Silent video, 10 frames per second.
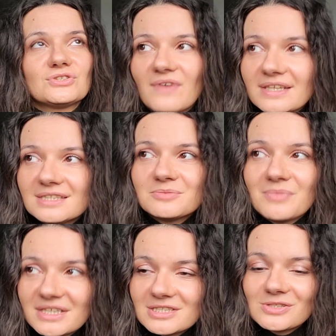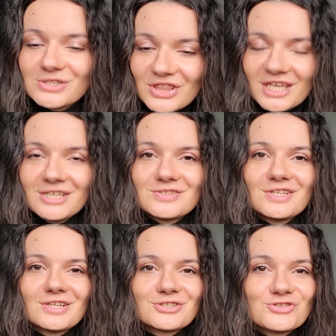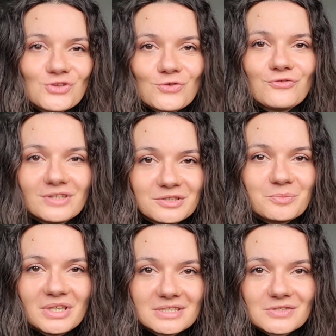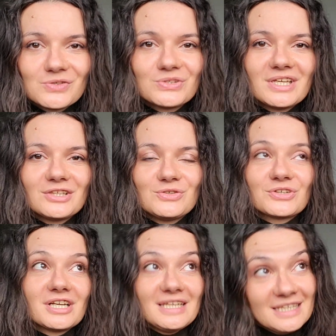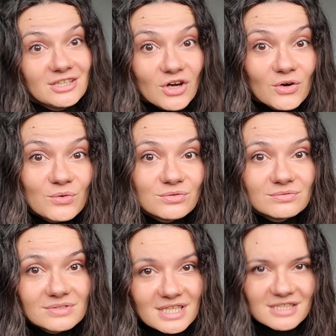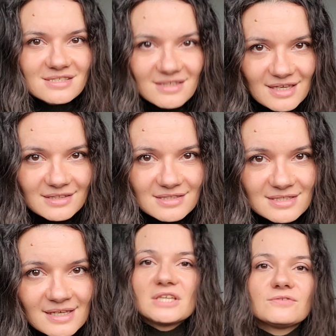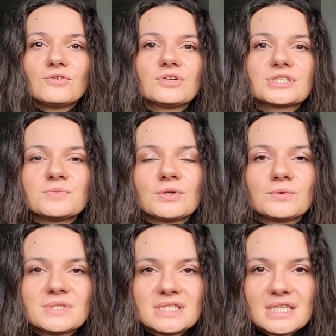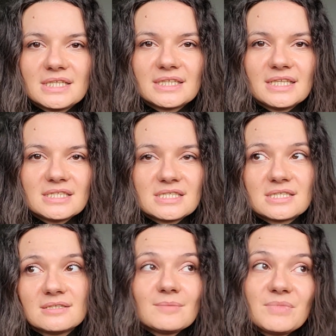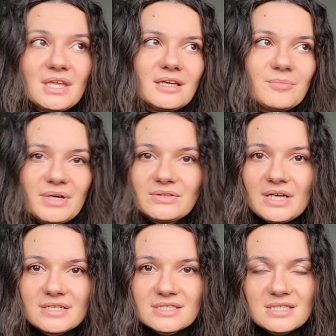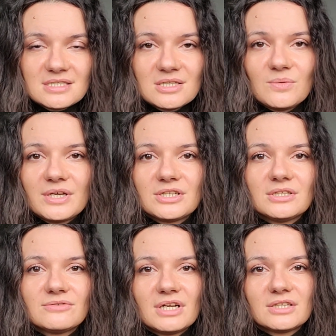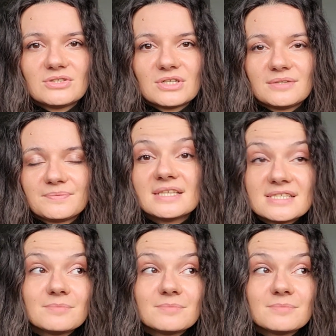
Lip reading: fundamental things that are so fundamental that your ego takes a hit. And of course, we always think that it's something about us as the choir director. And